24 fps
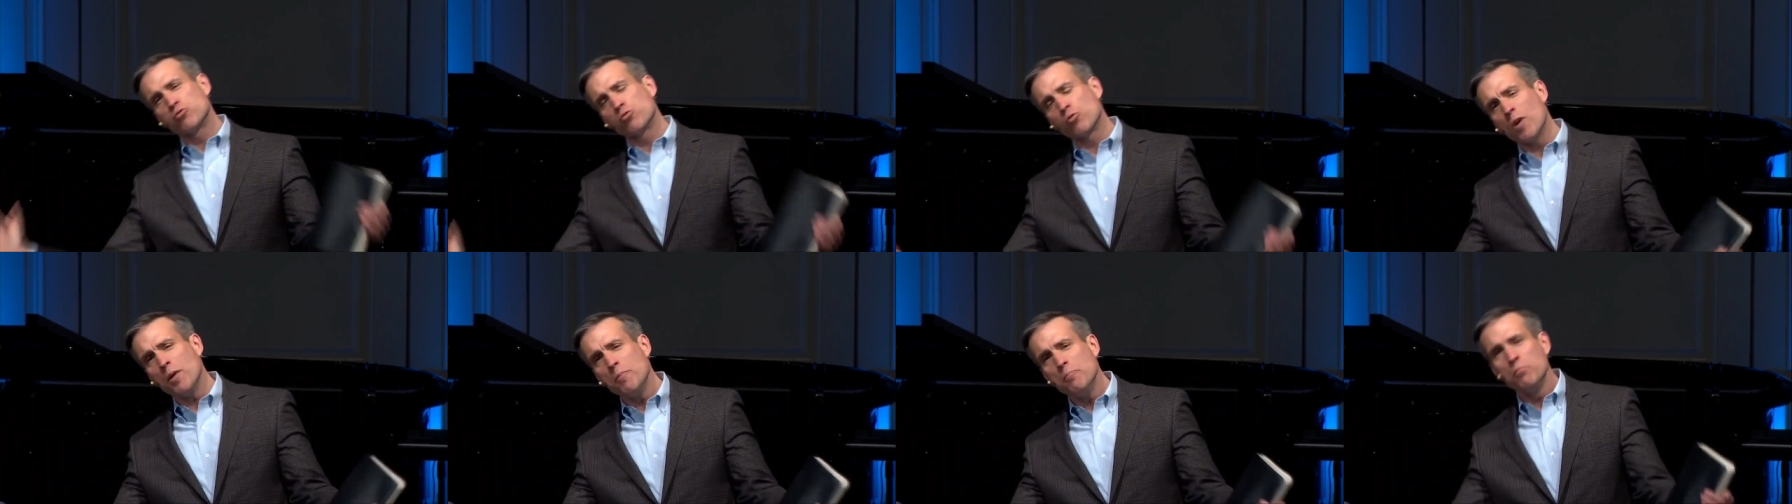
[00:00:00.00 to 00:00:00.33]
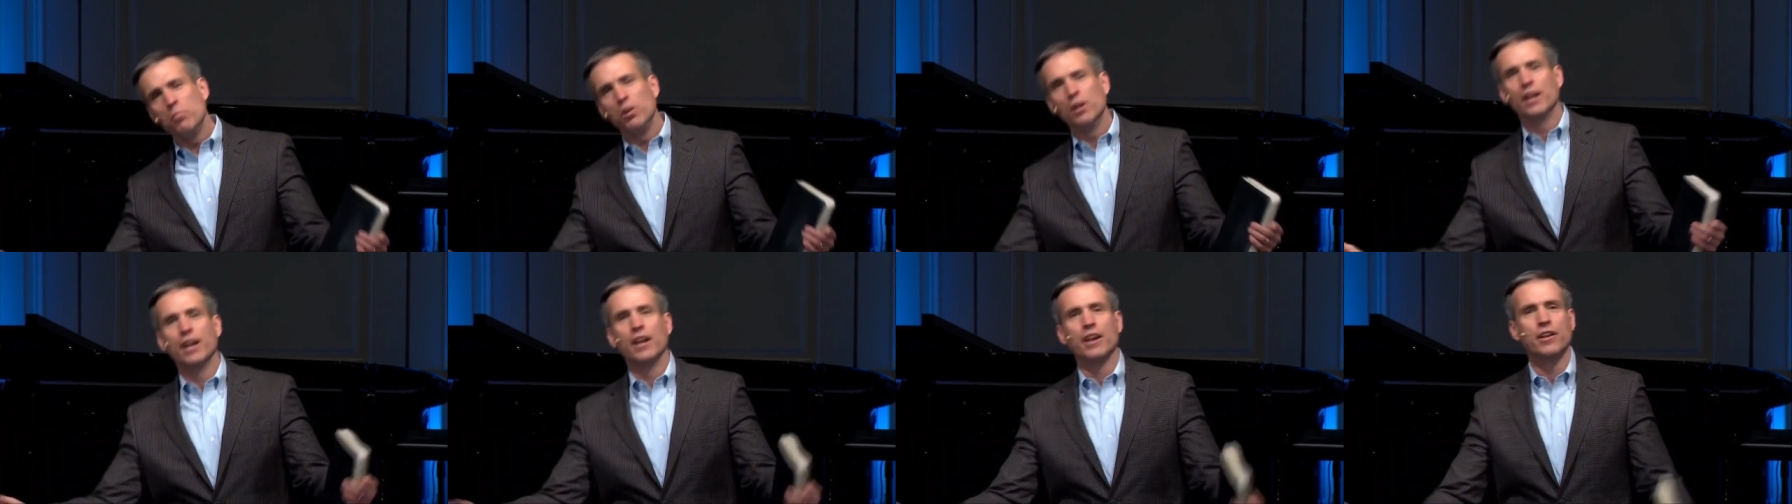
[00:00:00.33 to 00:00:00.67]

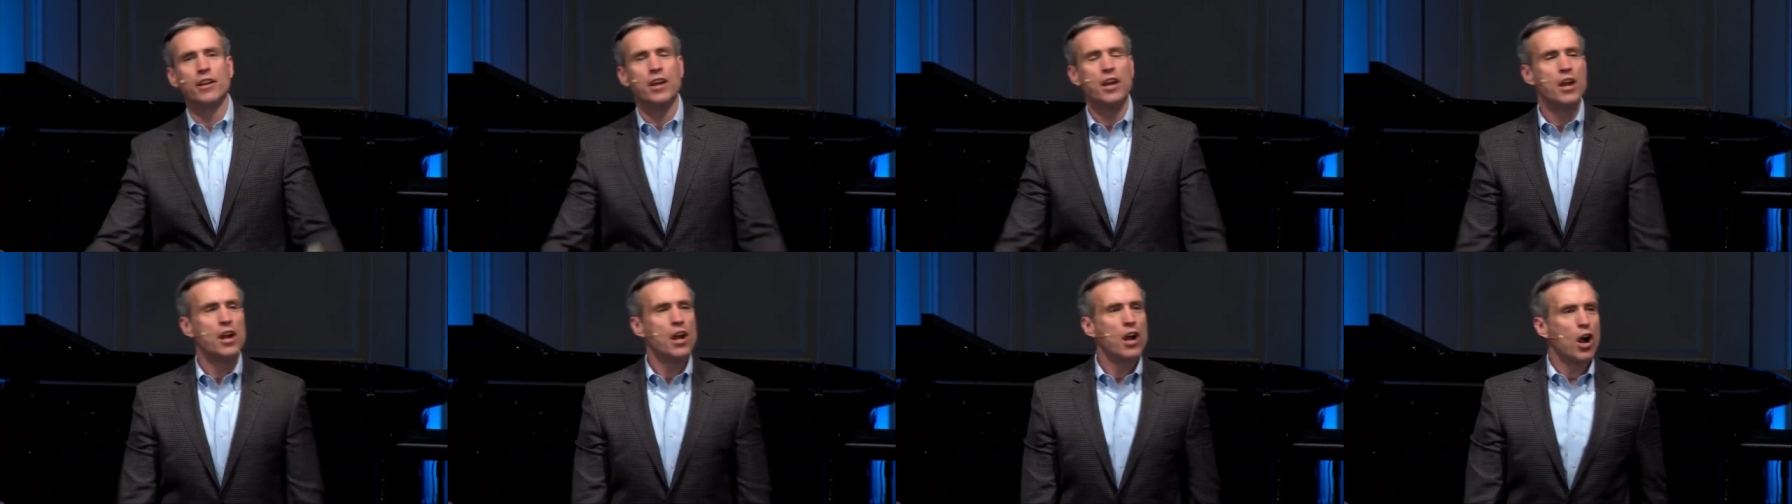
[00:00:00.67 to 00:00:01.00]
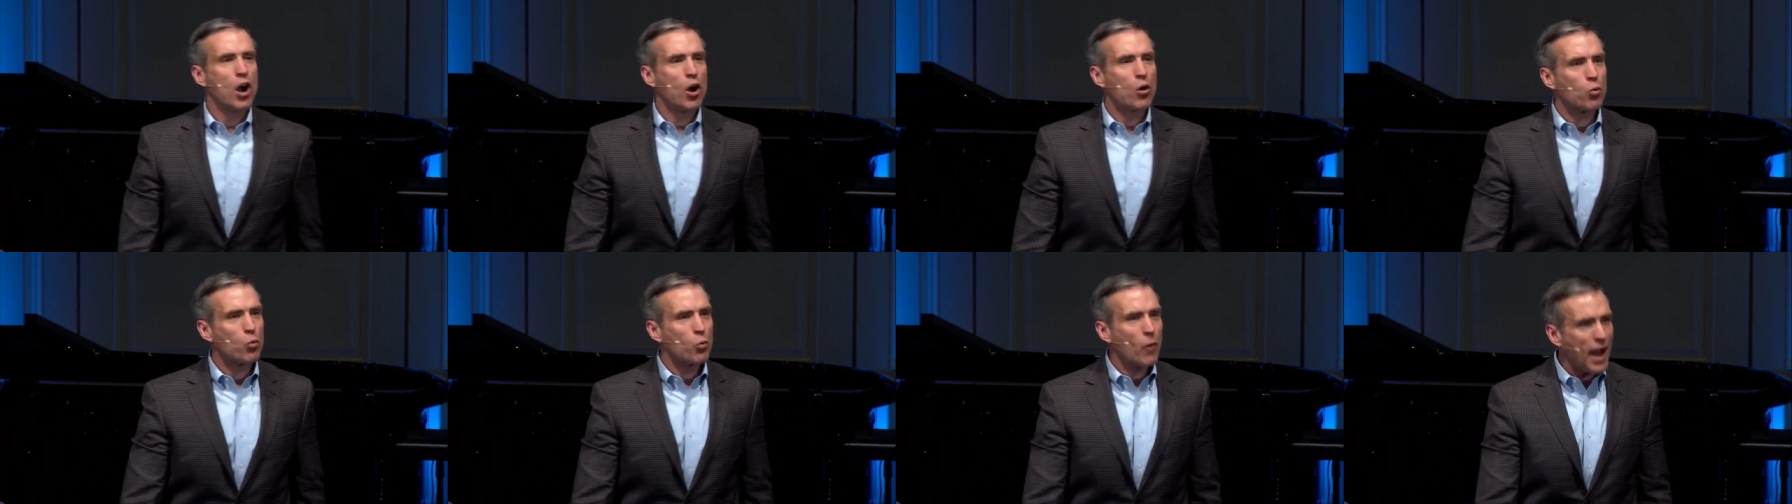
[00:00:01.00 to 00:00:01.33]
crumbling
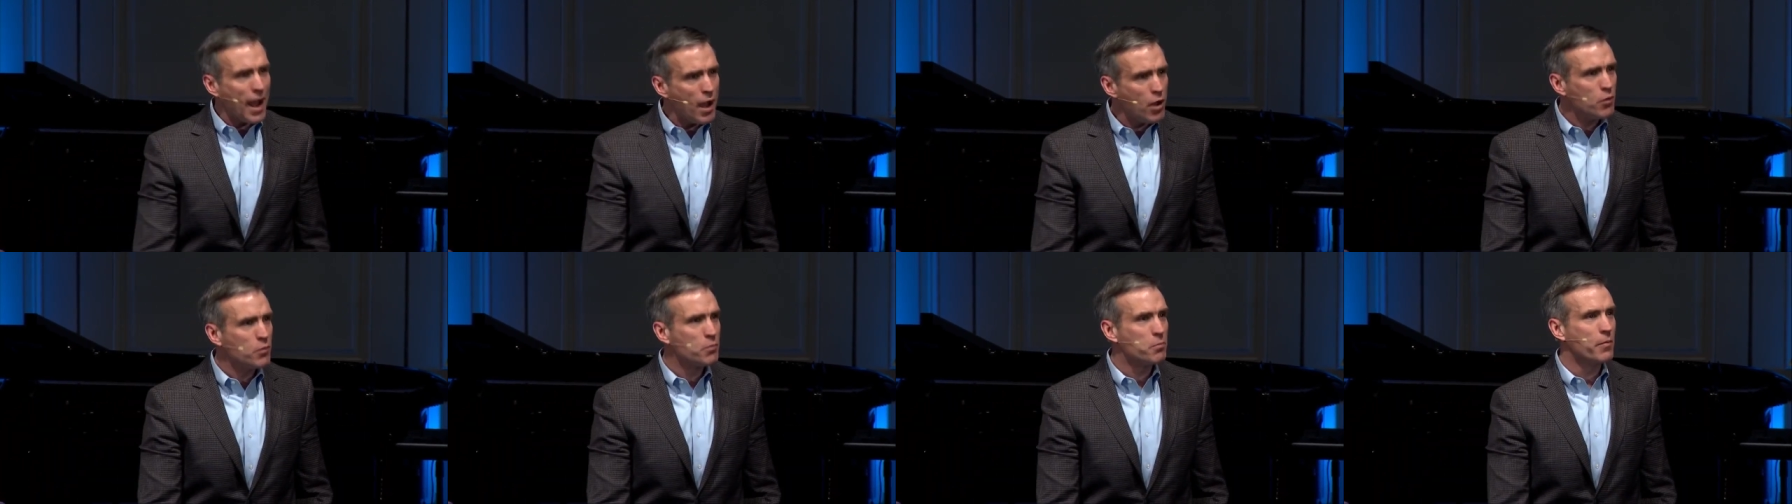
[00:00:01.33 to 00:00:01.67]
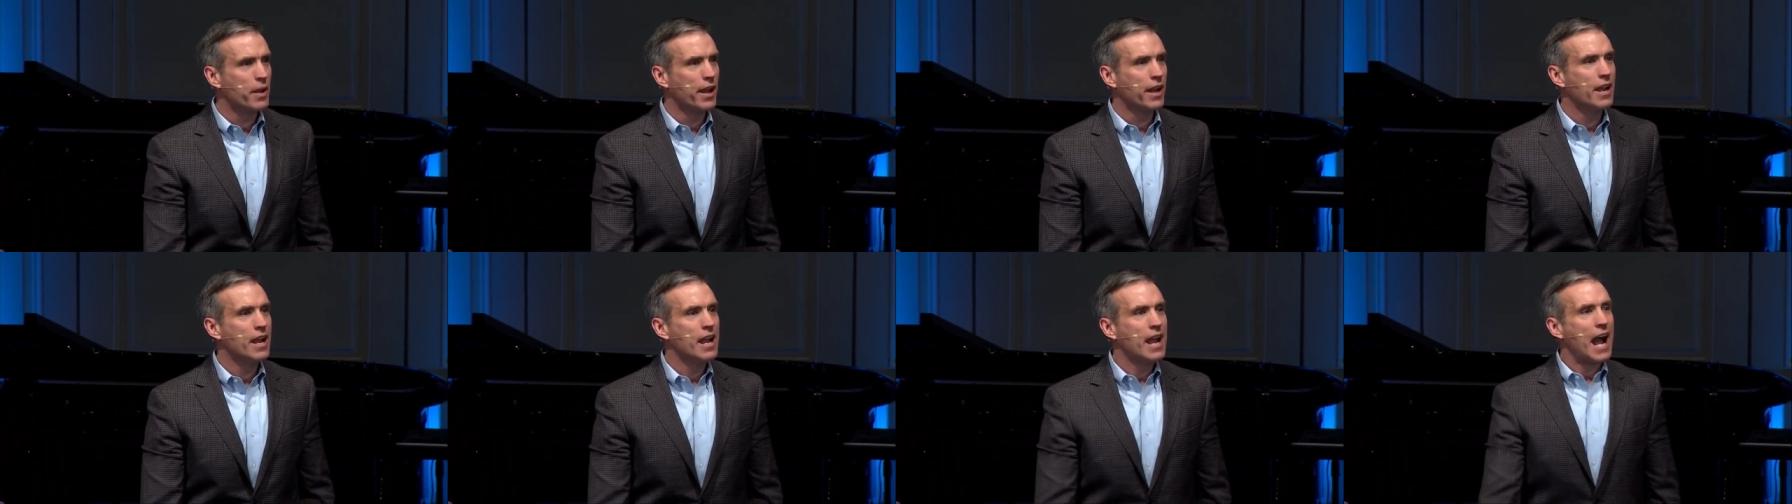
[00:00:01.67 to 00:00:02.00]
around
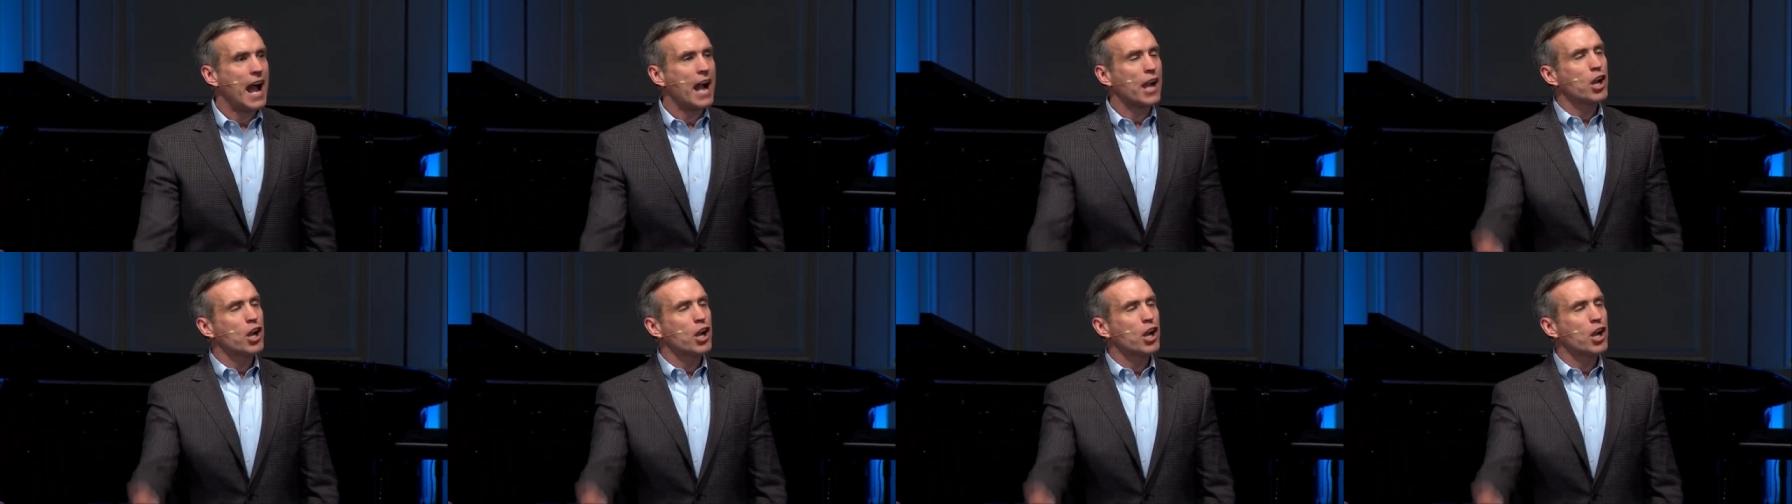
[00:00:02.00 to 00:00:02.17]
me.